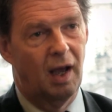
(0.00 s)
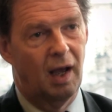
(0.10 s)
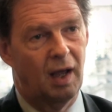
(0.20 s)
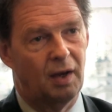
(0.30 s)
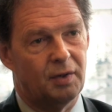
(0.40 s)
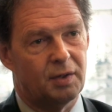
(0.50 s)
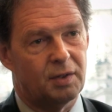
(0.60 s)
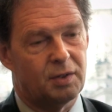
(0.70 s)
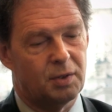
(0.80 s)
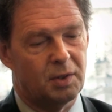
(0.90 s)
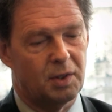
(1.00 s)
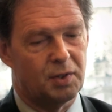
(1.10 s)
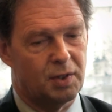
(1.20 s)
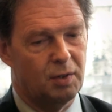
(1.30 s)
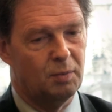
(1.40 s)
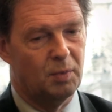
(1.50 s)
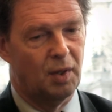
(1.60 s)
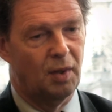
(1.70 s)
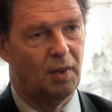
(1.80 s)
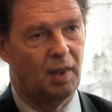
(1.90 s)
and to assume
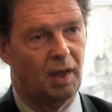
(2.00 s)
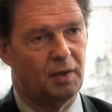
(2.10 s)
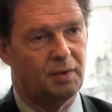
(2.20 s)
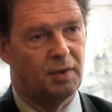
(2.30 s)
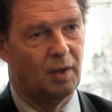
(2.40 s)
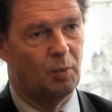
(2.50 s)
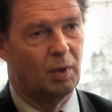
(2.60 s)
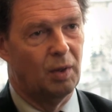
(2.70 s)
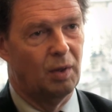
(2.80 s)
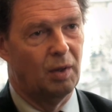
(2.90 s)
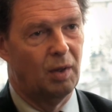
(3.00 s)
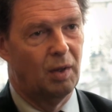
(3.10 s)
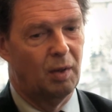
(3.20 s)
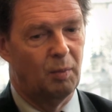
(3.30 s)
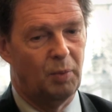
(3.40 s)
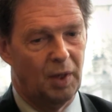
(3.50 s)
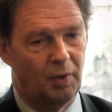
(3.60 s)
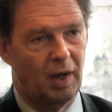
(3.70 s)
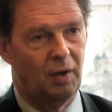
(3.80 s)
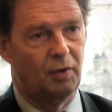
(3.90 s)
that they will be
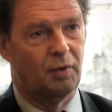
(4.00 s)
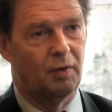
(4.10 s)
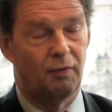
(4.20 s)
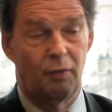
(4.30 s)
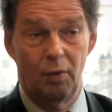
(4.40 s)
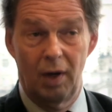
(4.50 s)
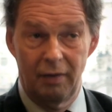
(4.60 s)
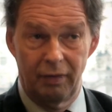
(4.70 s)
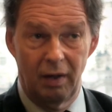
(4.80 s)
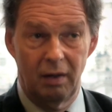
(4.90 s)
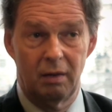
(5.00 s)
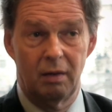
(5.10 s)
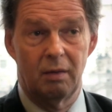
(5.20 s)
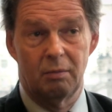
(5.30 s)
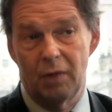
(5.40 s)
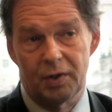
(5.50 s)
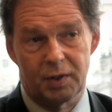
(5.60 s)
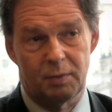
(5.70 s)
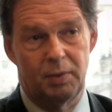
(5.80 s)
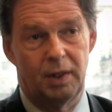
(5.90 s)
around forever
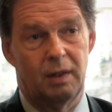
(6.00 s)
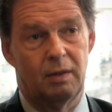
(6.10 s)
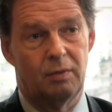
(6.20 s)
must be